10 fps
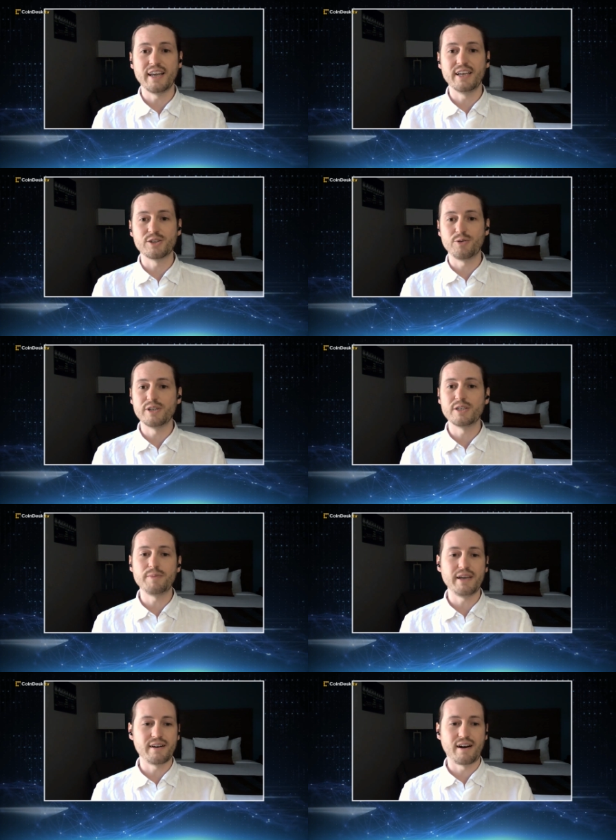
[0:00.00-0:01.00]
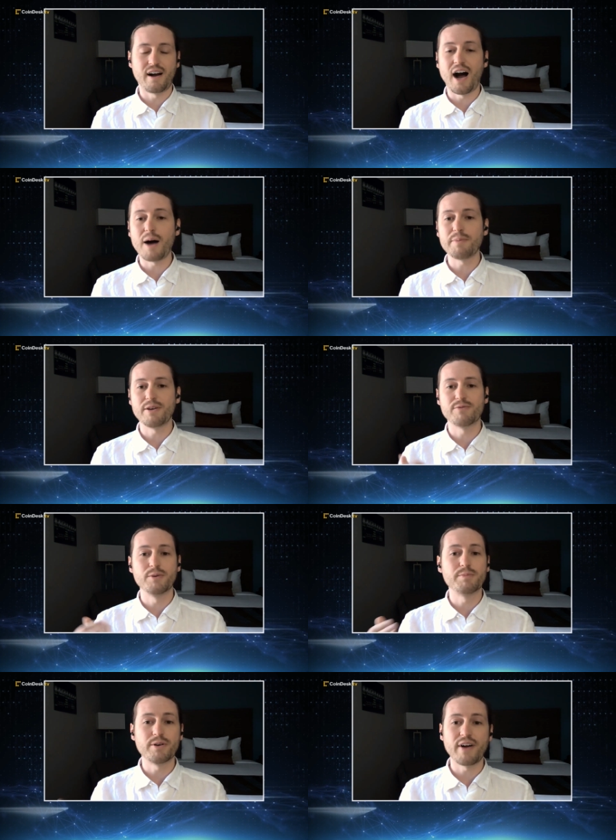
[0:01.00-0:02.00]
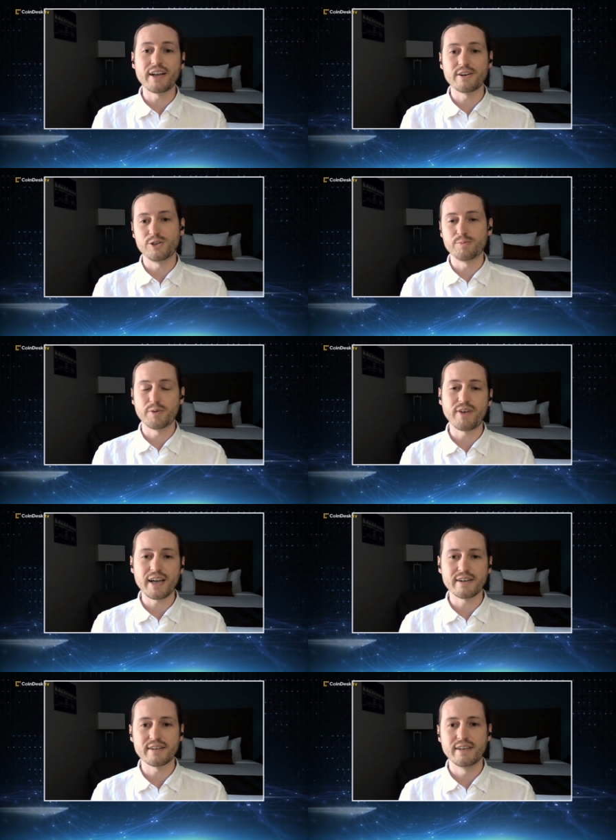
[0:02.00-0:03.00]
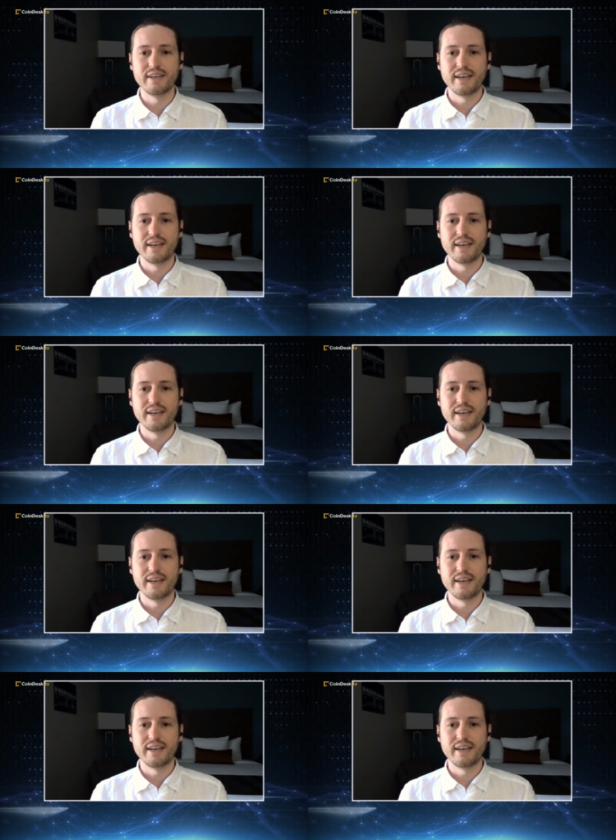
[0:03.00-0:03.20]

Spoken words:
is going to be hopping from provider to provider.